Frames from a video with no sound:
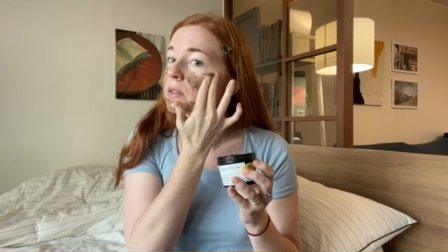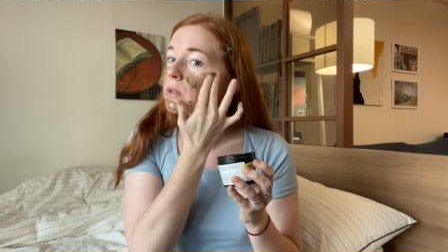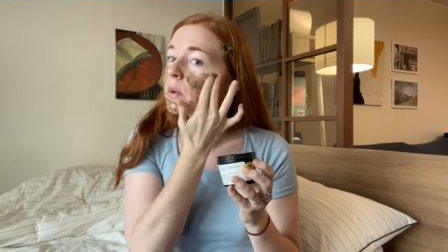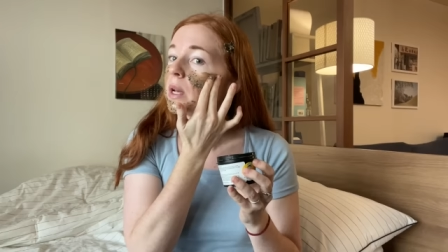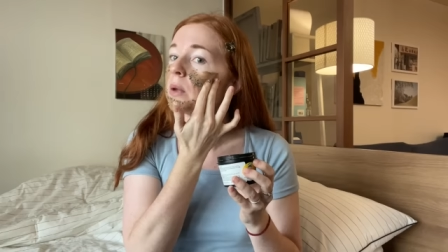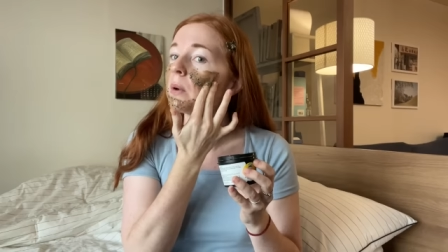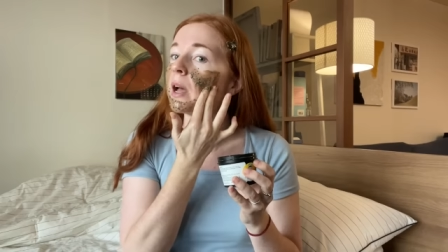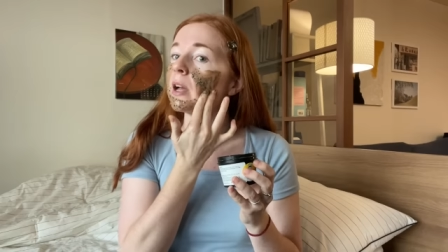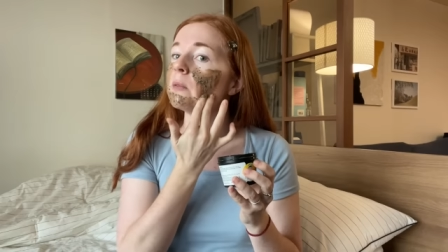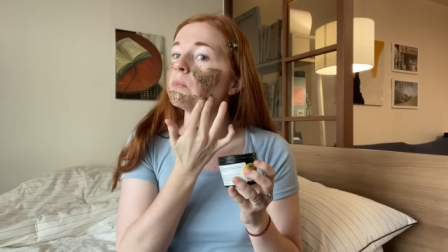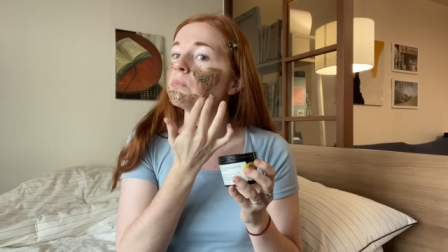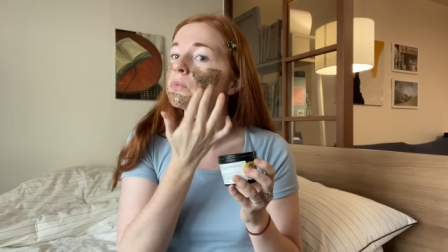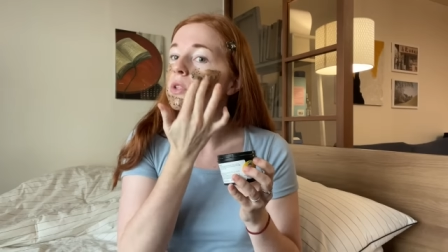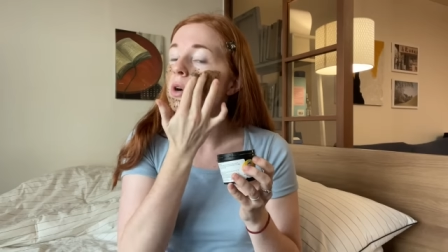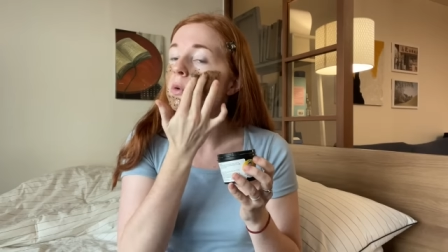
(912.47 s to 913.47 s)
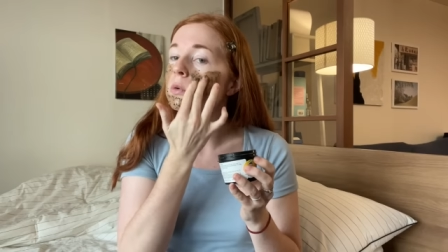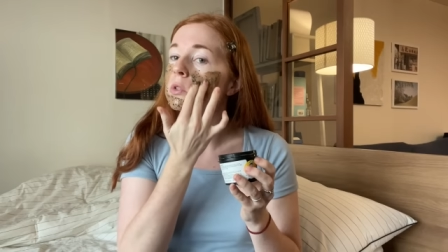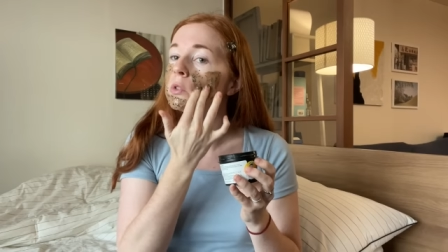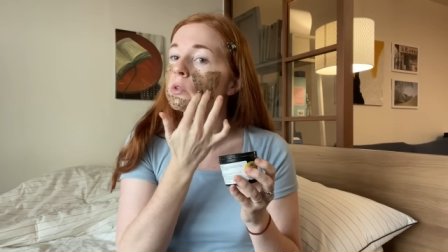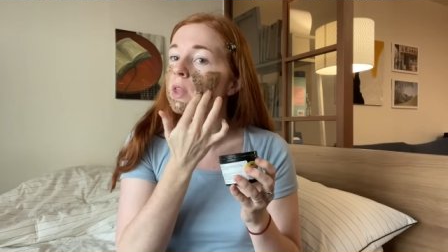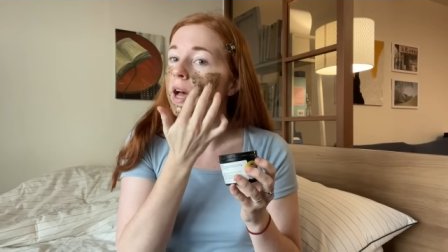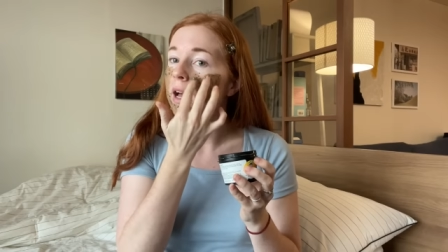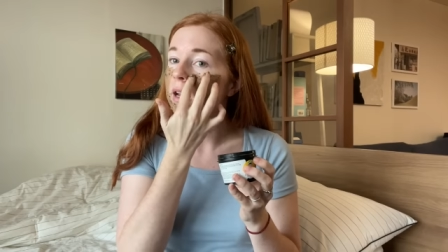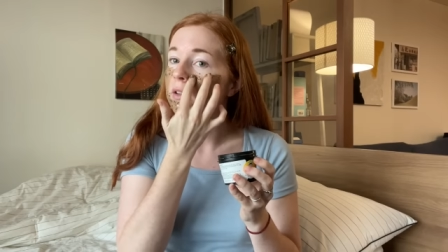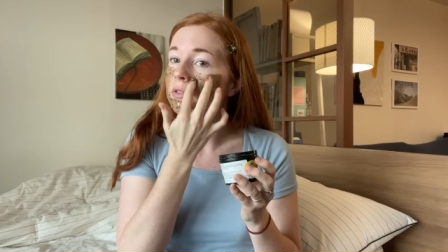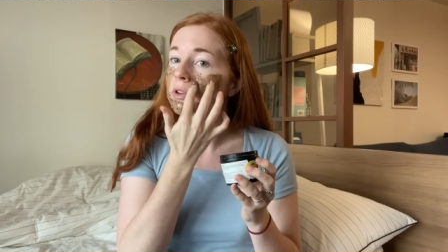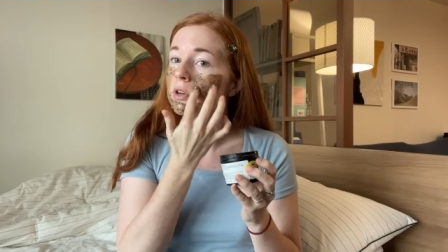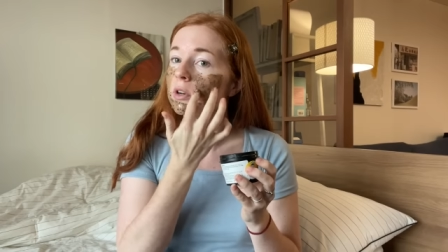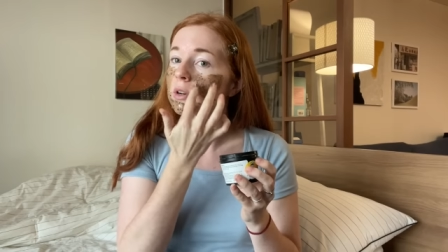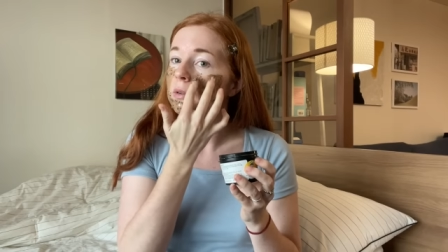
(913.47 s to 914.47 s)
So anyway, don't do that if
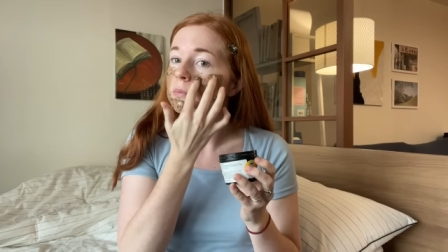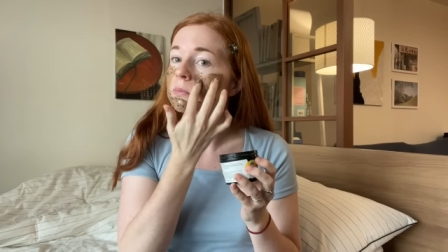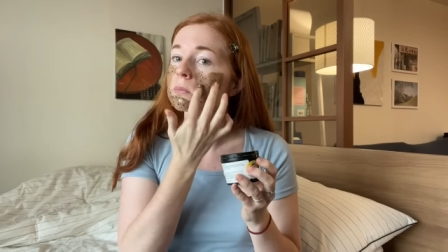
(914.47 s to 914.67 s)
you're